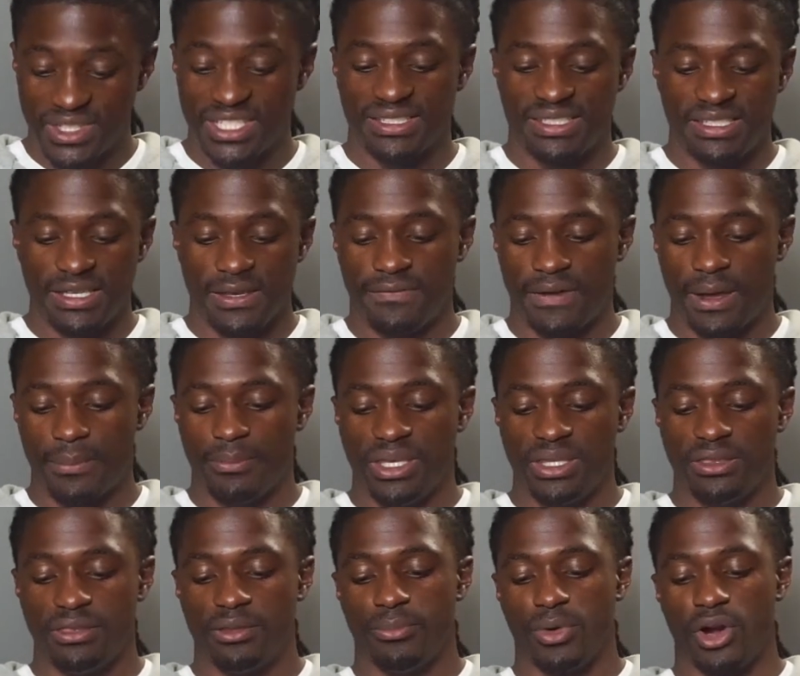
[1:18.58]
to see if I'm
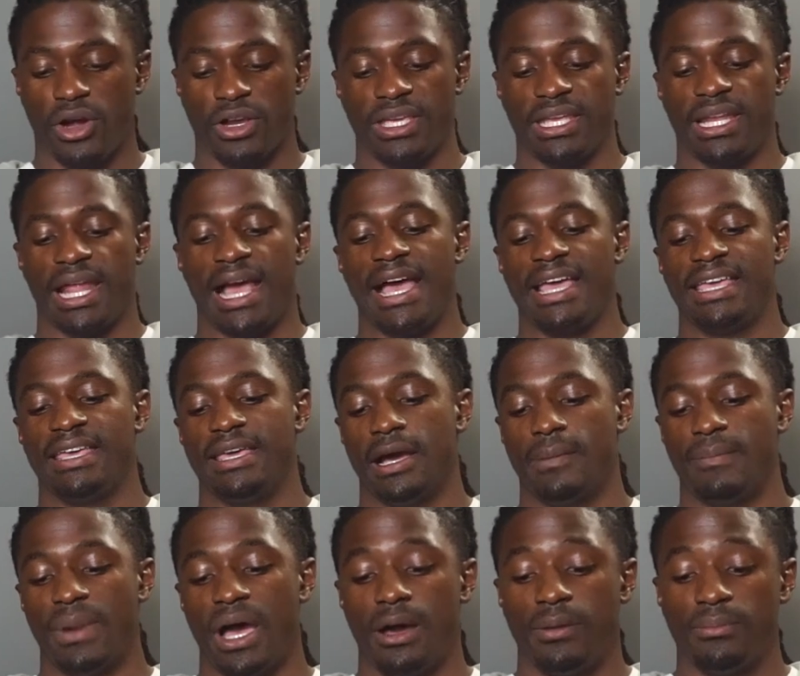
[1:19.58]
beating the market. I
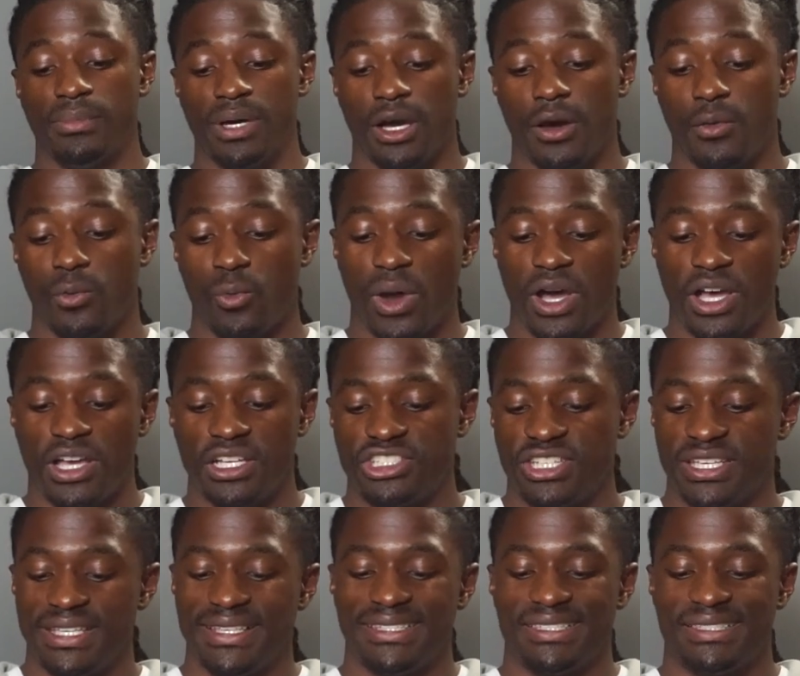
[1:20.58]
am. I'm up one
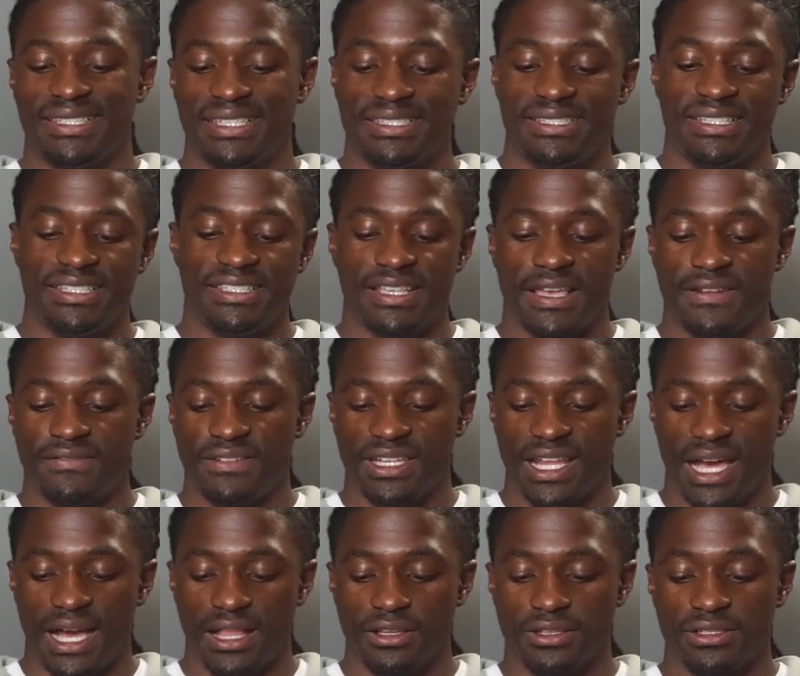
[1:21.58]
hundred sixty-seven
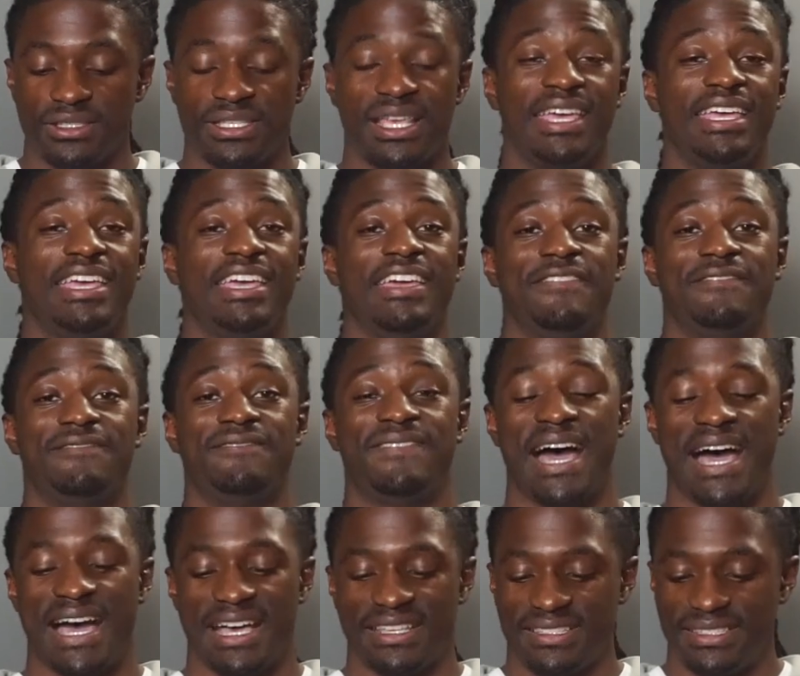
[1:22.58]
dollars and
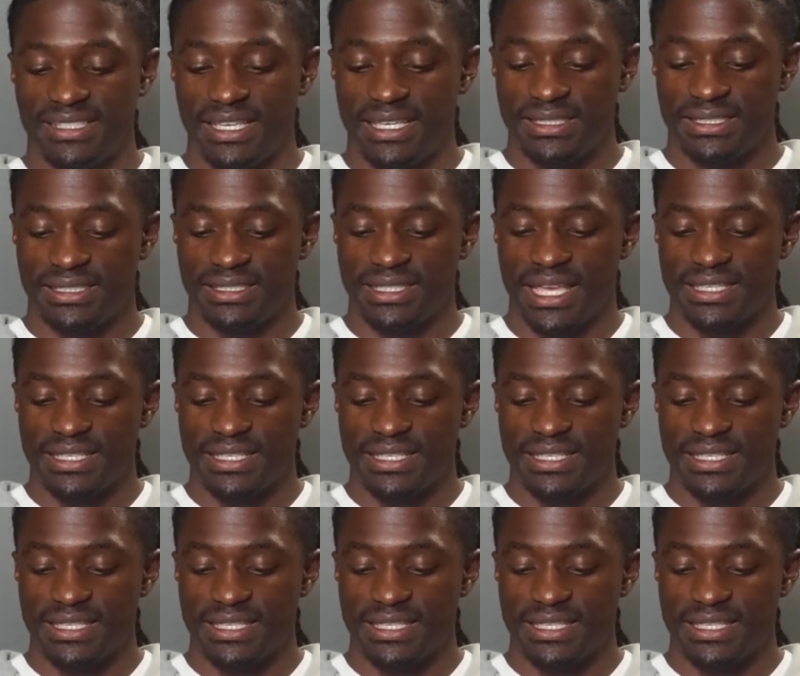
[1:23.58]
five cents.